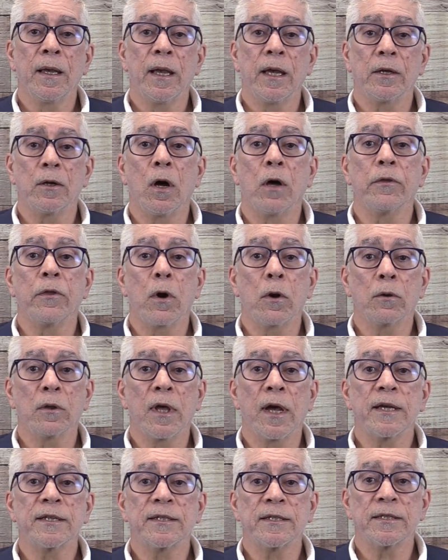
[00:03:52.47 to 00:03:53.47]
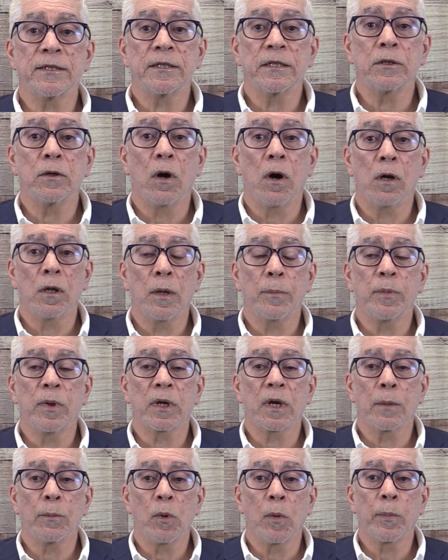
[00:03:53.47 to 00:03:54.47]
and although licensing all
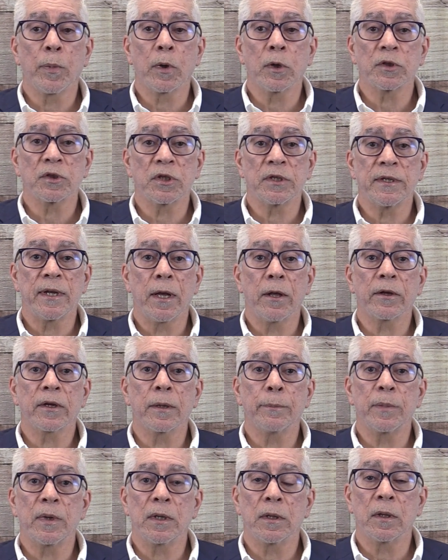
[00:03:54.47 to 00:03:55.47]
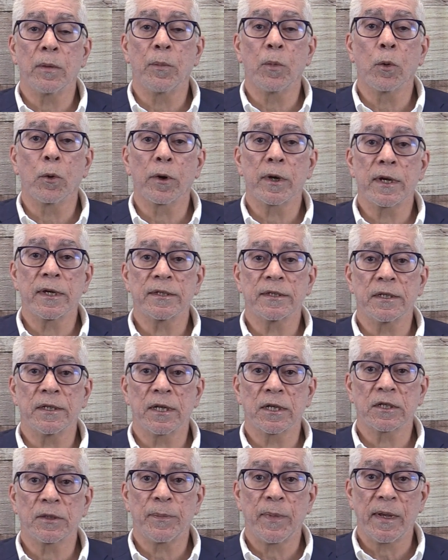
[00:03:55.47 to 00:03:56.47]
applicable personnel can be laborious and
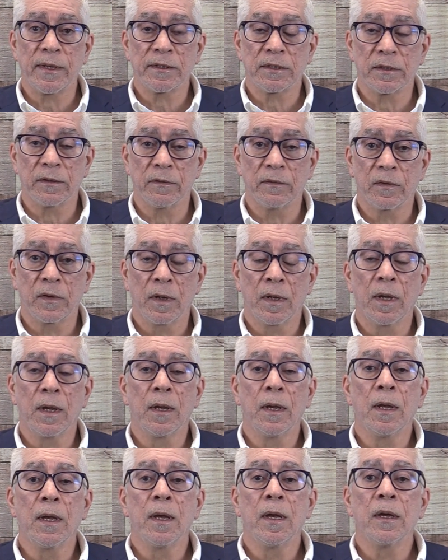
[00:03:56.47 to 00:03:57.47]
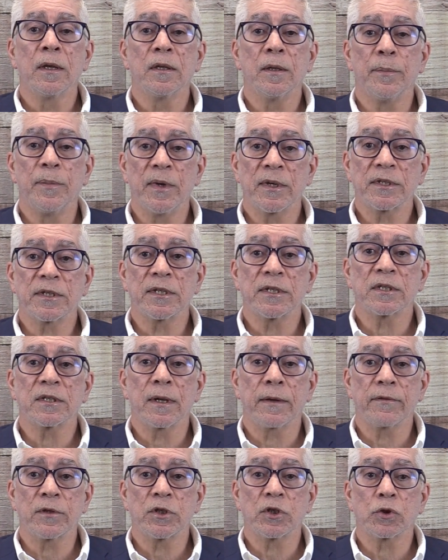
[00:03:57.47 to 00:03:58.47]
expensive, the business
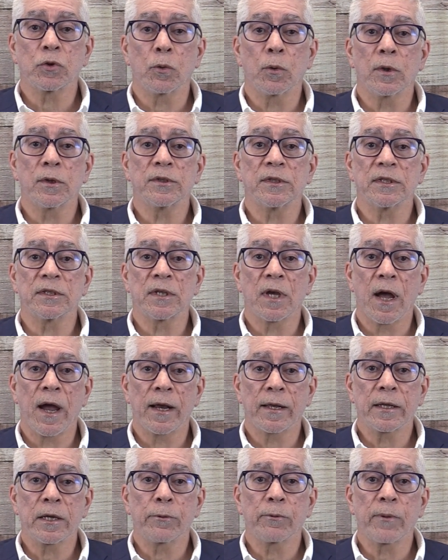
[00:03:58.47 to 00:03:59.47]
of insurance is highly